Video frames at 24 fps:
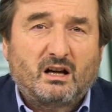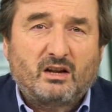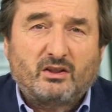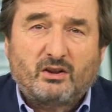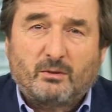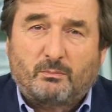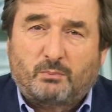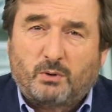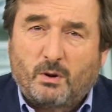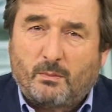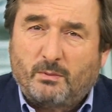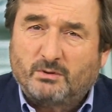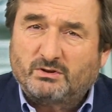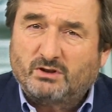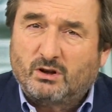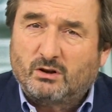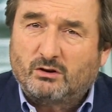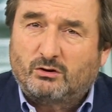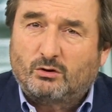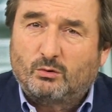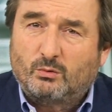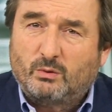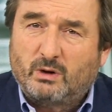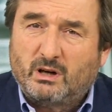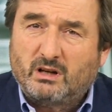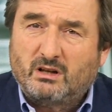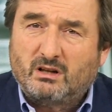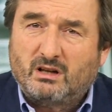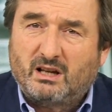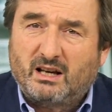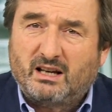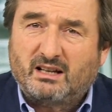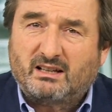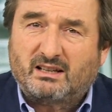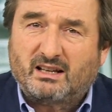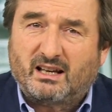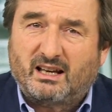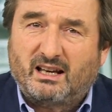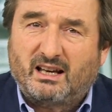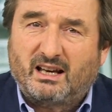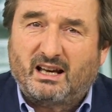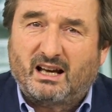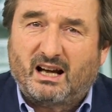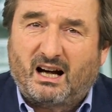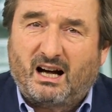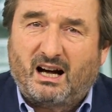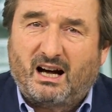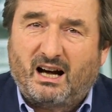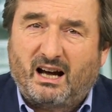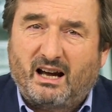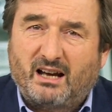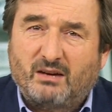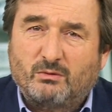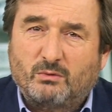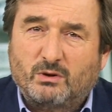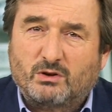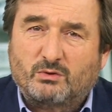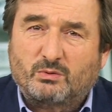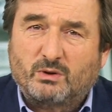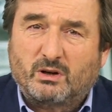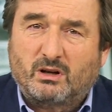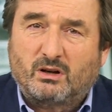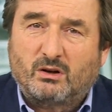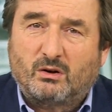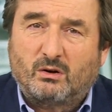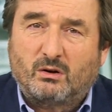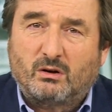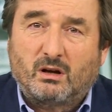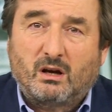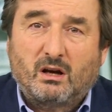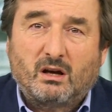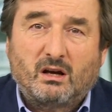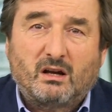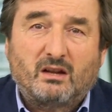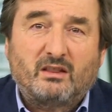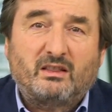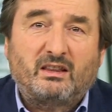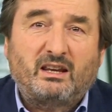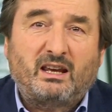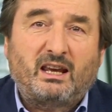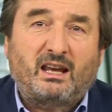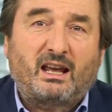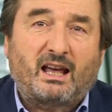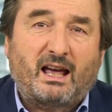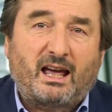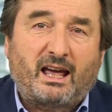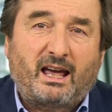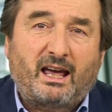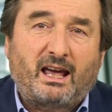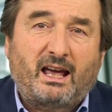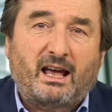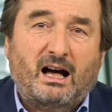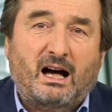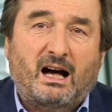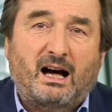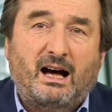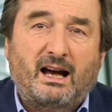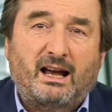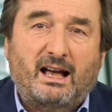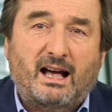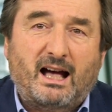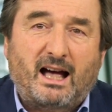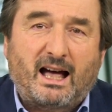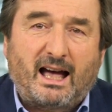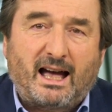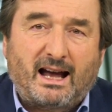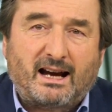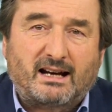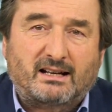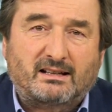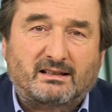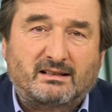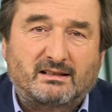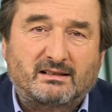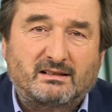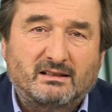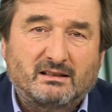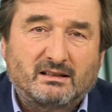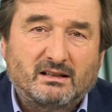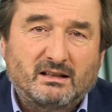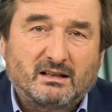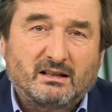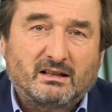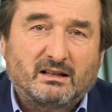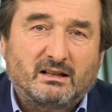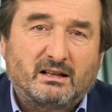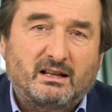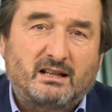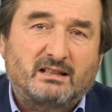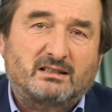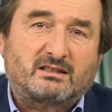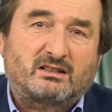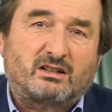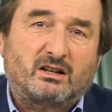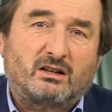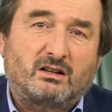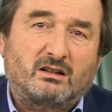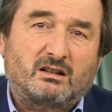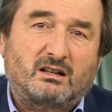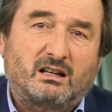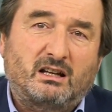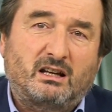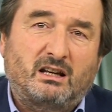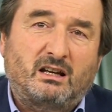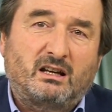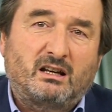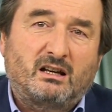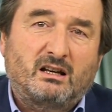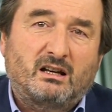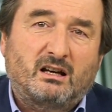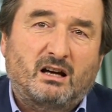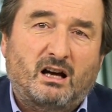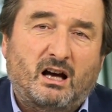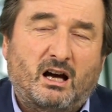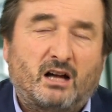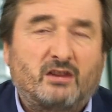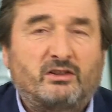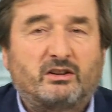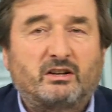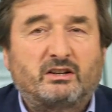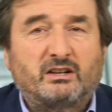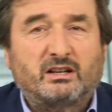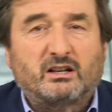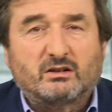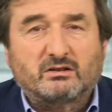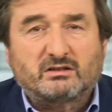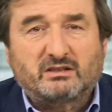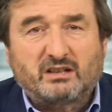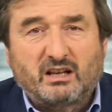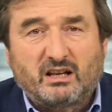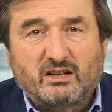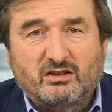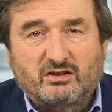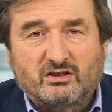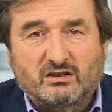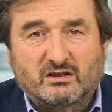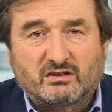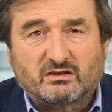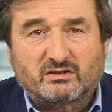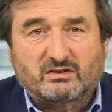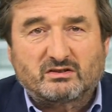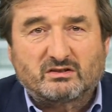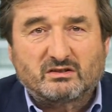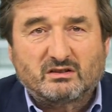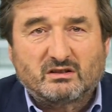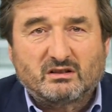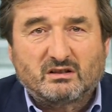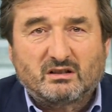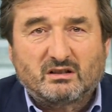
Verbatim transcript: The proposal to regulate AI, which we call the AI Act, is currently under negotiations